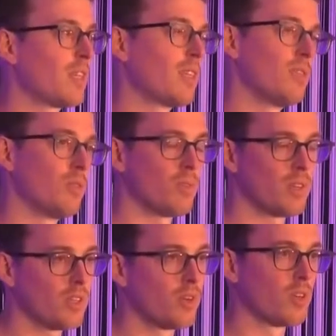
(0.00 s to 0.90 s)

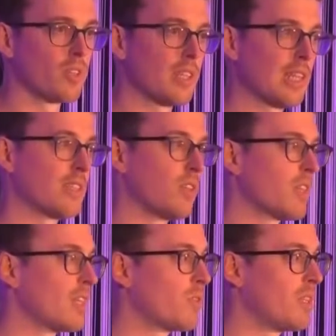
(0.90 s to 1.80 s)
you're constantly
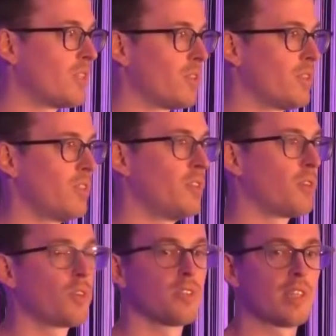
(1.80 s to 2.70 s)
talking to each other, you're
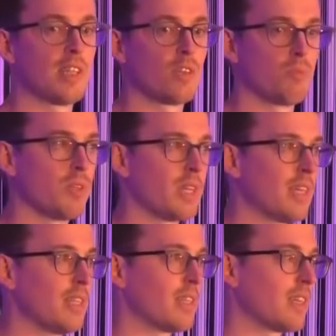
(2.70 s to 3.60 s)
constantly
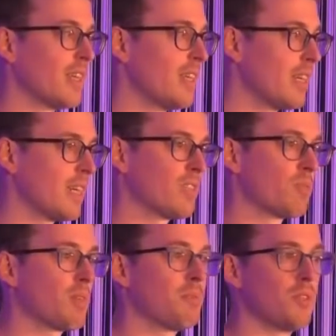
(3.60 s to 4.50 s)
communicating, and
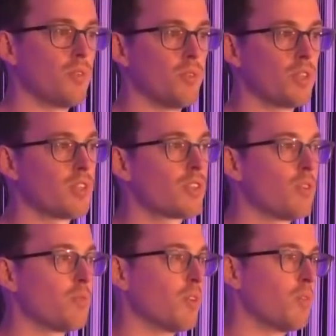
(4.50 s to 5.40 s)
sometimes you just
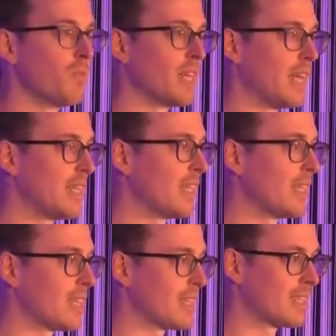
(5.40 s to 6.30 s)
come home with a
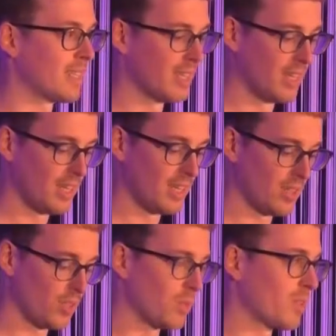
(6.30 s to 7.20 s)
headache and
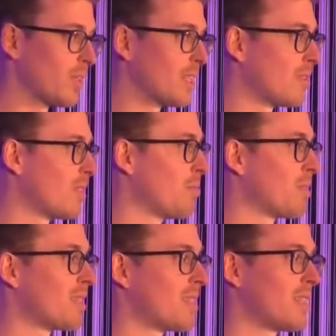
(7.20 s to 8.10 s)
you want to get to sleep
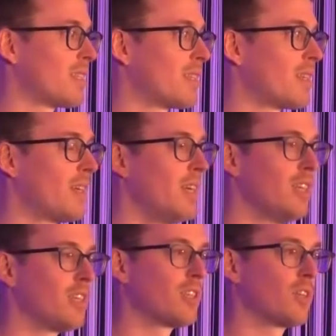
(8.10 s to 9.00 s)
instead.
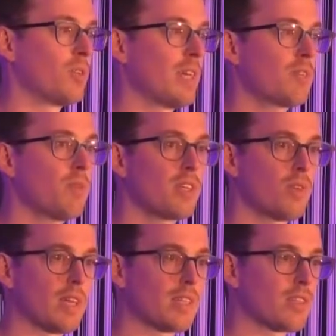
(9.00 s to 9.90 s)
So that's why I
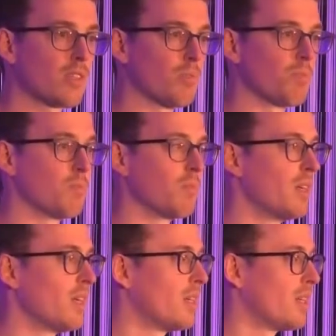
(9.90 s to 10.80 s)
collected some
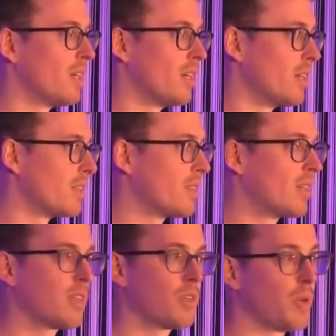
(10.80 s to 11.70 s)

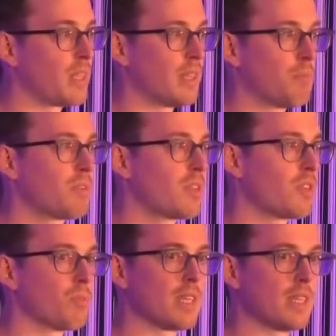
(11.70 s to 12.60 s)
quick tips,
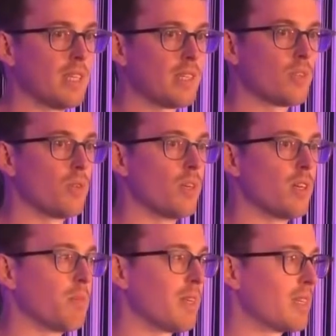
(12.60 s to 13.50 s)
some techniques
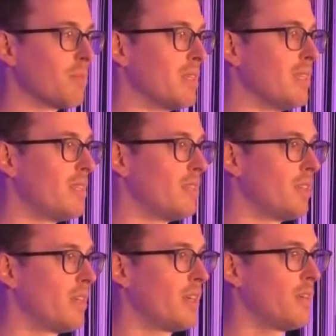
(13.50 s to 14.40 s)
to make it a bit easier.